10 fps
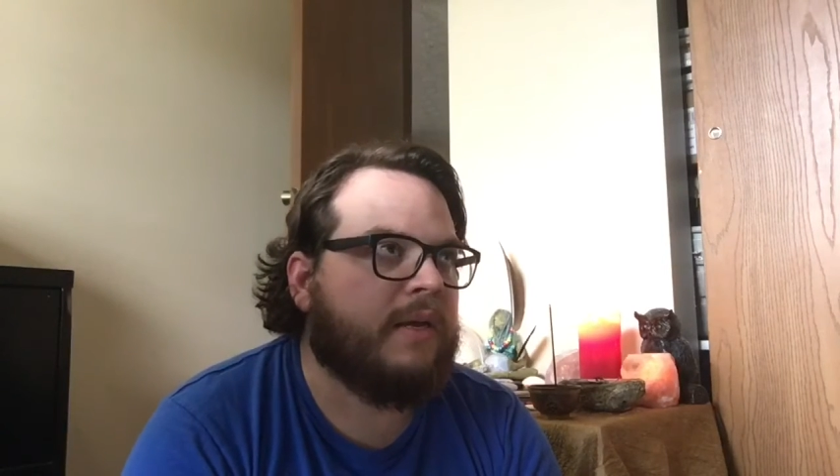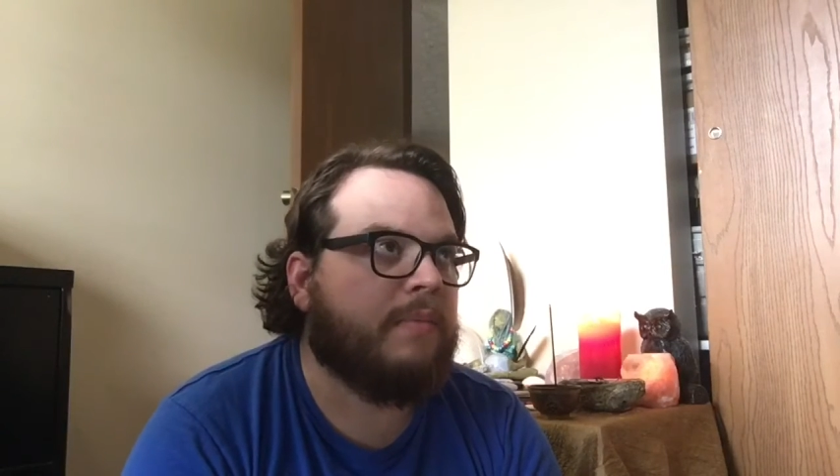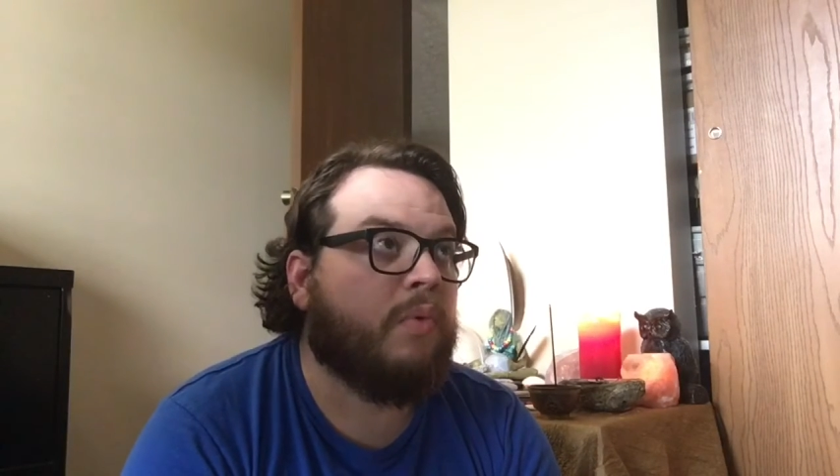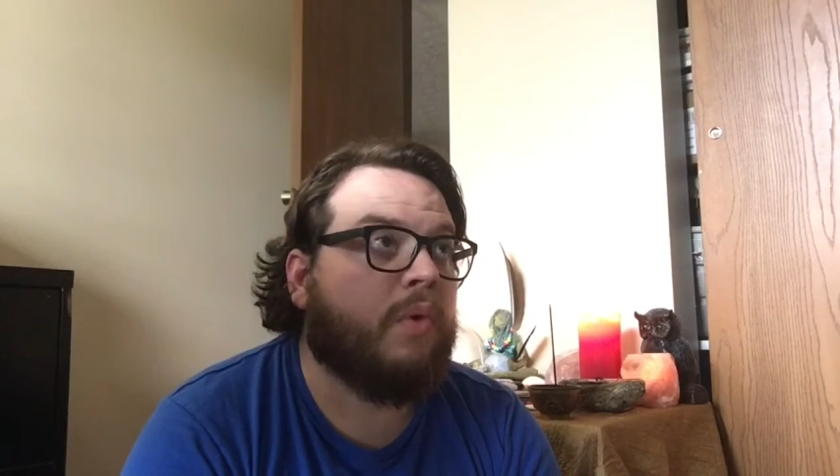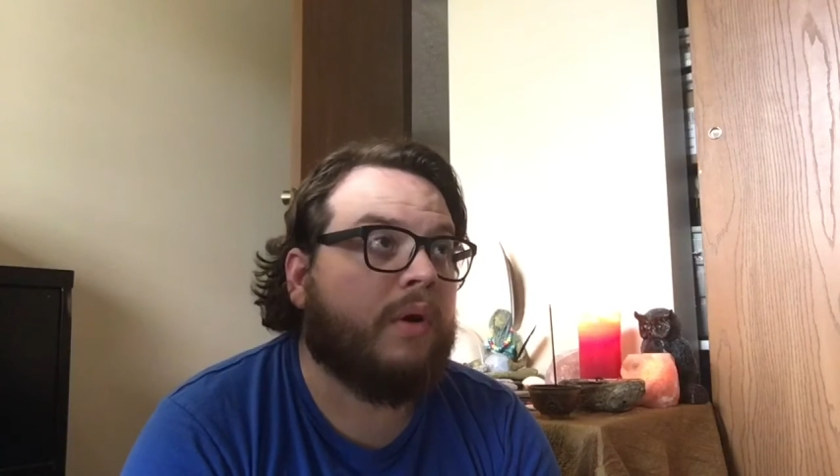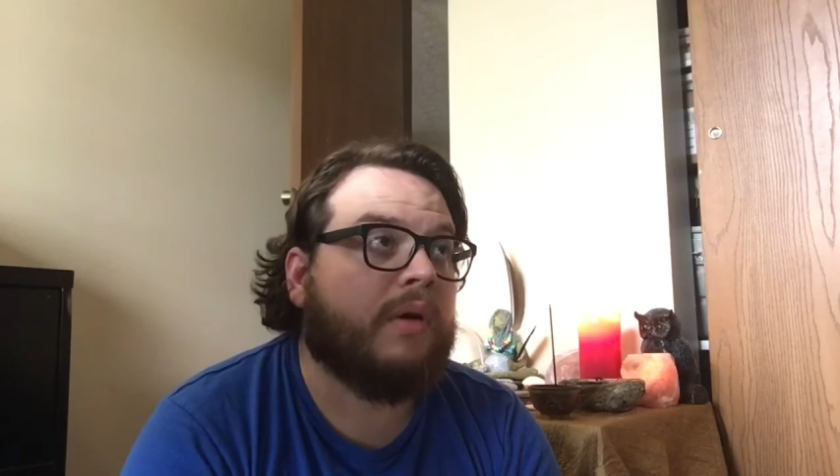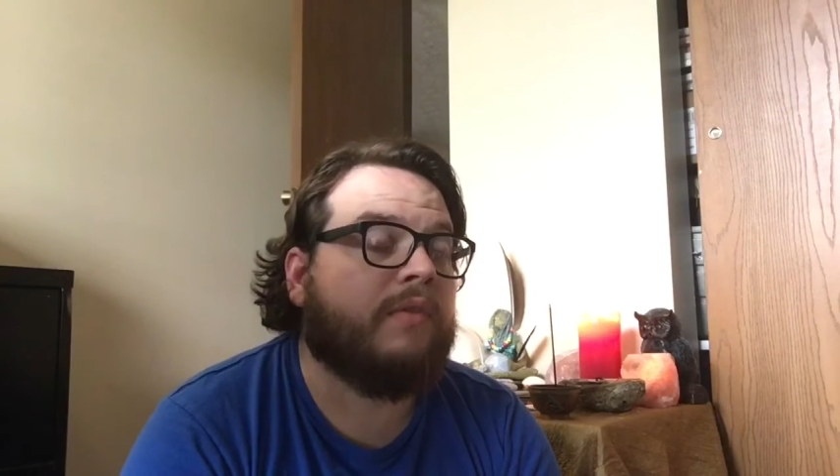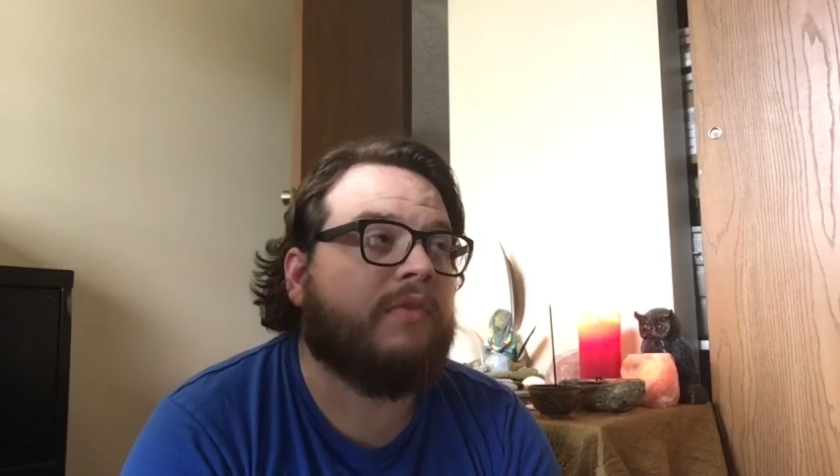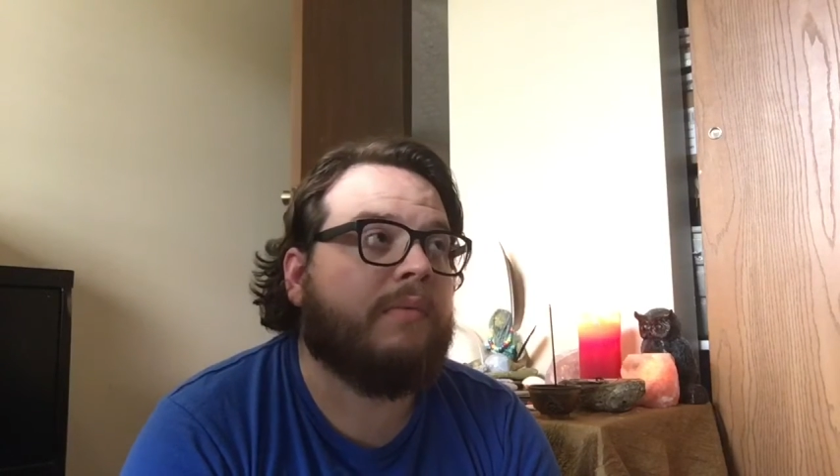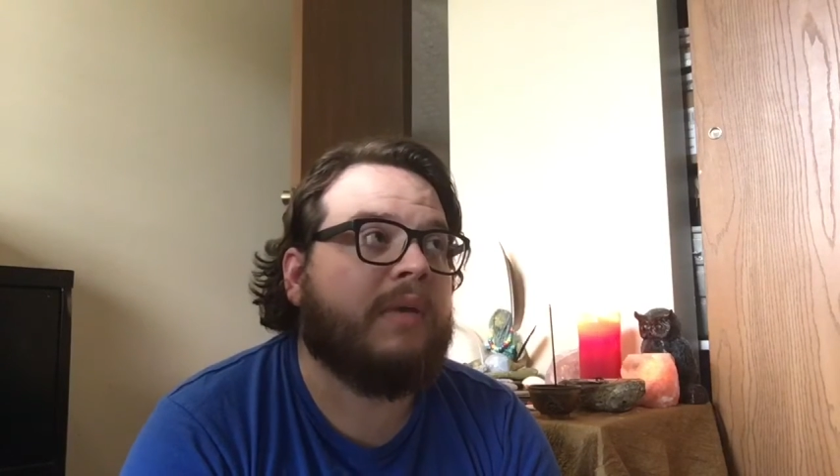important
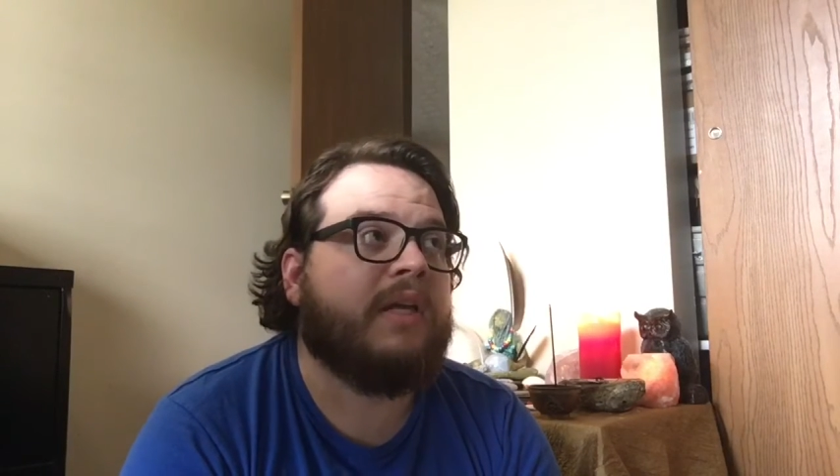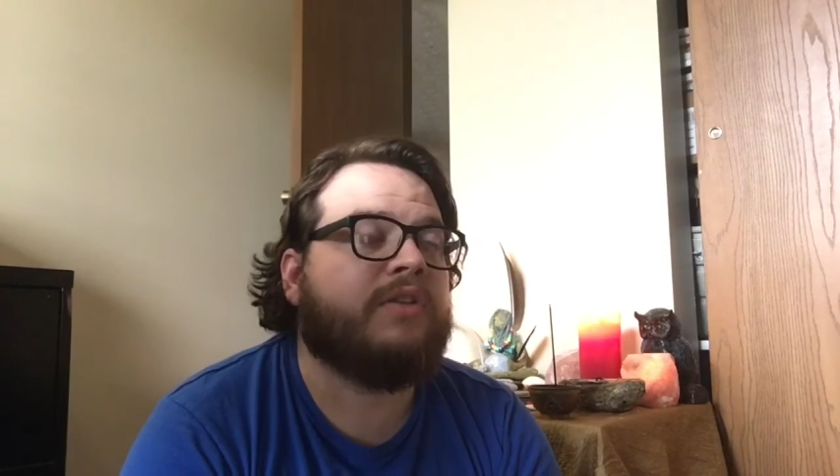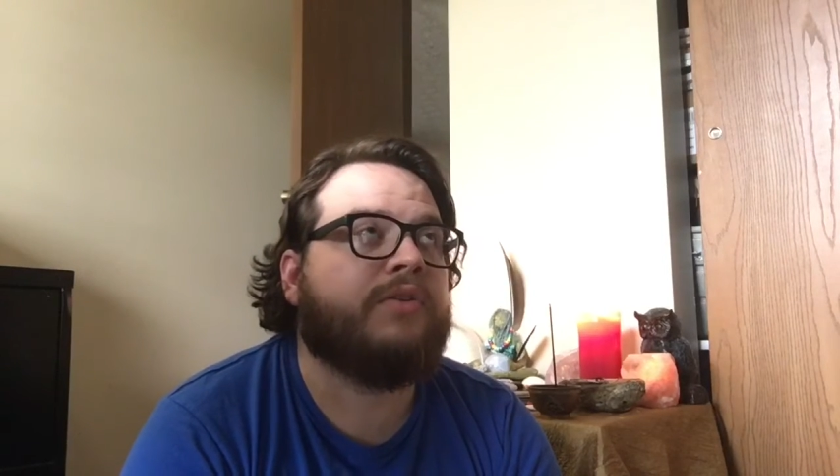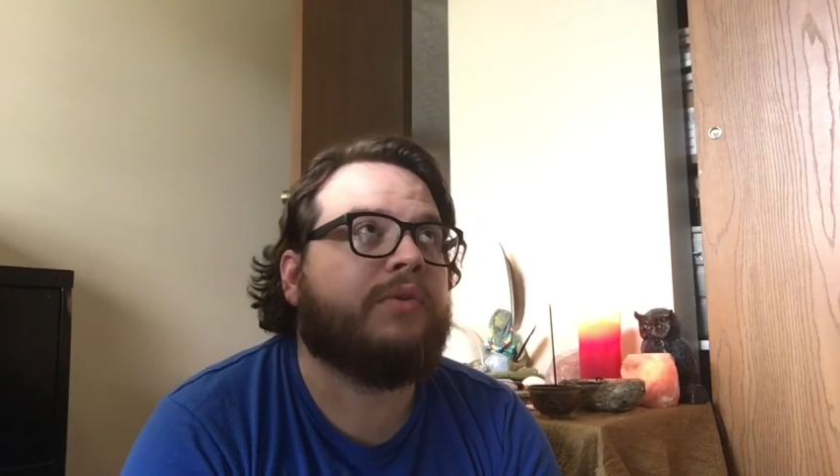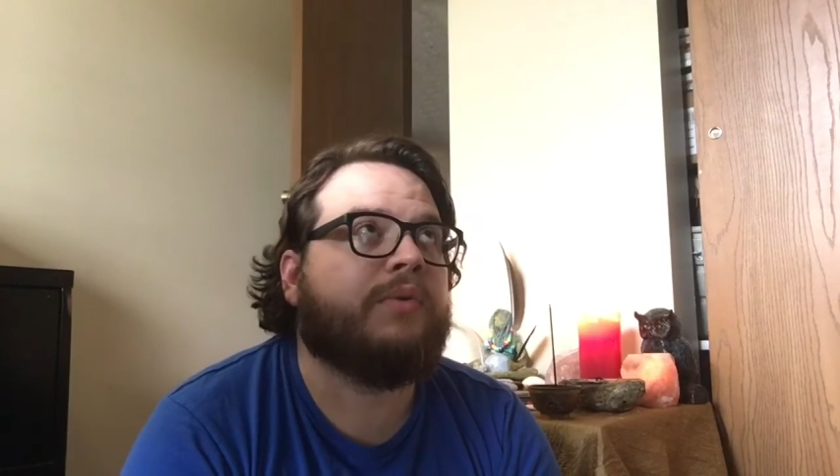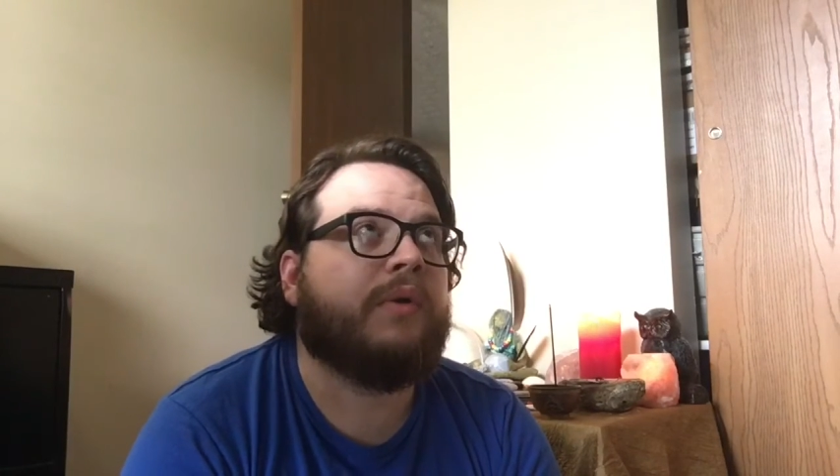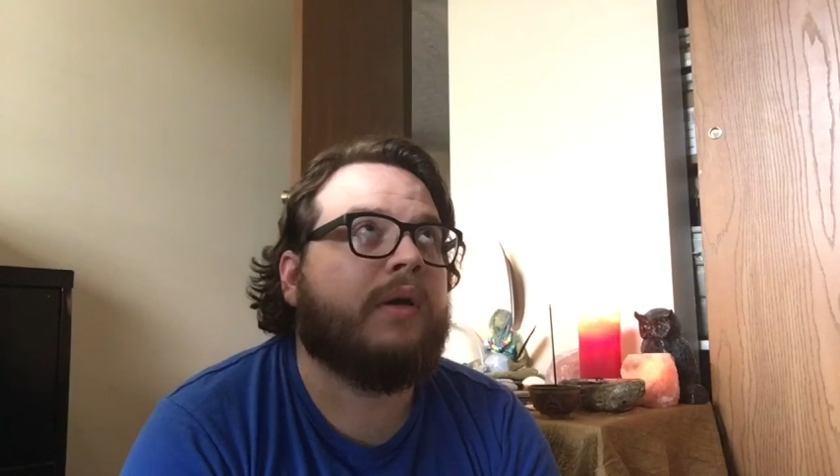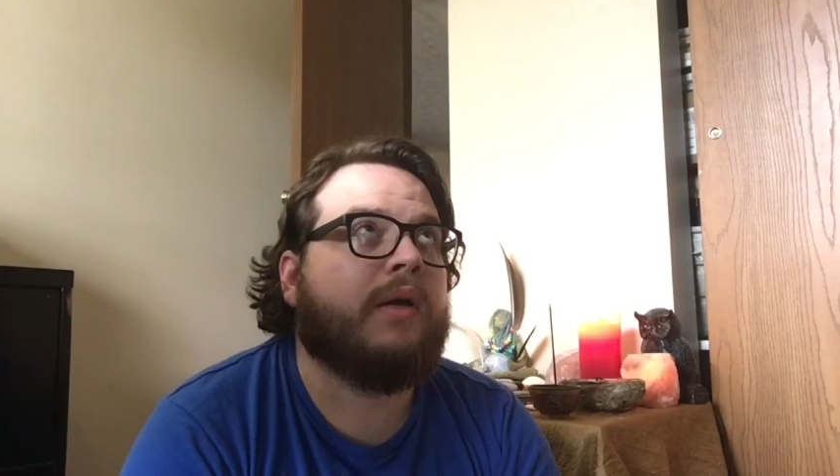for me to